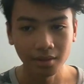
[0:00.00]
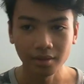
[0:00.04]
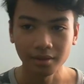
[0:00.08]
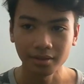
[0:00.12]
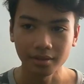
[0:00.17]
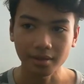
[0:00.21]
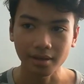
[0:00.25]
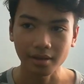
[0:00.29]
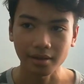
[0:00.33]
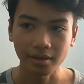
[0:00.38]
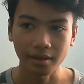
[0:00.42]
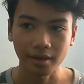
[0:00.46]

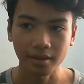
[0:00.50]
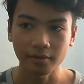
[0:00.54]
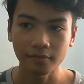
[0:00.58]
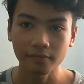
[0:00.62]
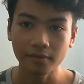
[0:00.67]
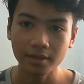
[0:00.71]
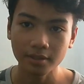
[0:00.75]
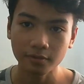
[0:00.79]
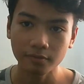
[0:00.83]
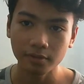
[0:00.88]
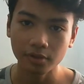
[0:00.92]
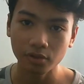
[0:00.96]
Yeah, and if you
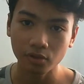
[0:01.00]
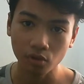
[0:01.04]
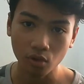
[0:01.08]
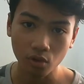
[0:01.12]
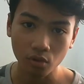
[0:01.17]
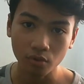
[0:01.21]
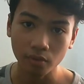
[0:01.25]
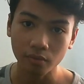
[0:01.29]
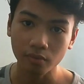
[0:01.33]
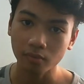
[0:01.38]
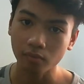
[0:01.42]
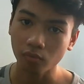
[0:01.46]
guys want to
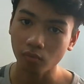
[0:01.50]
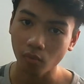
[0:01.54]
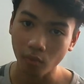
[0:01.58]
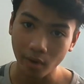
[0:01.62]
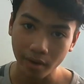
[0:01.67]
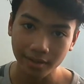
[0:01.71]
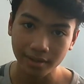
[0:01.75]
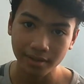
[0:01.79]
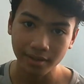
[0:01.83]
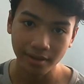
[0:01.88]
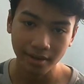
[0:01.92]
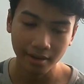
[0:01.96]
know
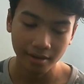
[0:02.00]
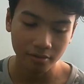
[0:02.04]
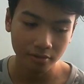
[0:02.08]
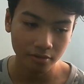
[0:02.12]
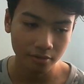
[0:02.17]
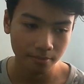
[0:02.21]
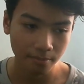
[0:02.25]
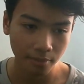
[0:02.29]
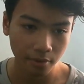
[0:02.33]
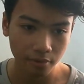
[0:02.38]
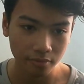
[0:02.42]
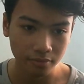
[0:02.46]
when that I'm
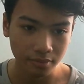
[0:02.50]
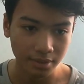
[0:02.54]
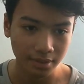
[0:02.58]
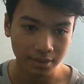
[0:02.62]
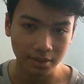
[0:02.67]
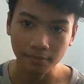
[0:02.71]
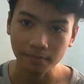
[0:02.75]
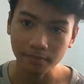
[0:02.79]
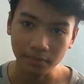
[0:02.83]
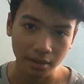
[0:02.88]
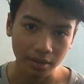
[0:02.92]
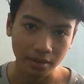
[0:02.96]
gonna post
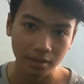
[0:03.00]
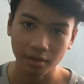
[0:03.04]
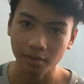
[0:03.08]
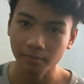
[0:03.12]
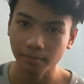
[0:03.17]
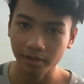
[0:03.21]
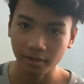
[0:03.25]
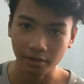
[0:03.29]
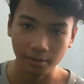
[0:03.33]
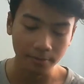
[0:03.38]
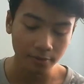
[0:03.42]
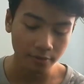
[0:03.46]
something in
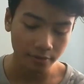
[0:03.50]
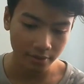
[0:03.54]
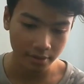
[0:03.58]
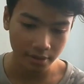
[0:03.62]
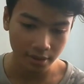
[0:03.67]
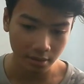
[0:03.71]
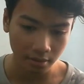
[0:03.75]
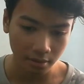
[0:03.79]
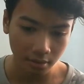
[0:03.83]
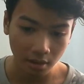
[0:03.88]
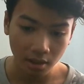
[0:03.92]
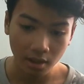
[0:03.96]
my
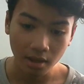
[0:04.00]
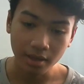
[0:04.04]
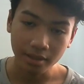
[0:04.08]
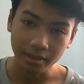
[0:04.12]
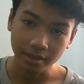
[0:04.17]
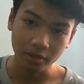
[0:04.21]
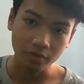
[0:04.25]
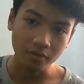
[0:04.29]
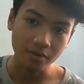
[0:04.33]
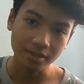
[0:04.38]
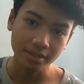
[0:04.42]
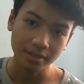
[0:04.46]
community,
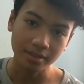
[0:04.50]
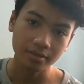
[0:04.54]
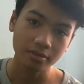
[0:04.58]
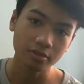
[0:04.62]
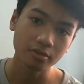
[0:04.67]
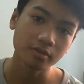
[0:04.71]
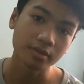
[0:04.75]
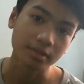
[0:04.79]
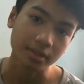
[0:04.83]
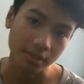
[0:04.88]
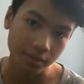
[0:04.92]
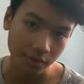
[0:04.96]
then you guys can
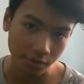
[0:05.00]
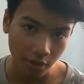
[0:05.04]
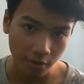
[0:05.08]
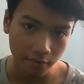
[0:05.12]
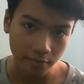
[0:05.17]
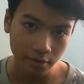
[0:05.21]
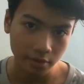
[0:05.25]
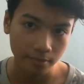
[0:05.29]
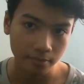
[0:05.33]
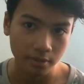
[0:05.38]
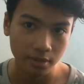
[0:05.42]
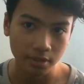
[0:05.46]
go subscribe
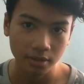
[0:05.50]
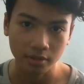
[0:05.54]
to me.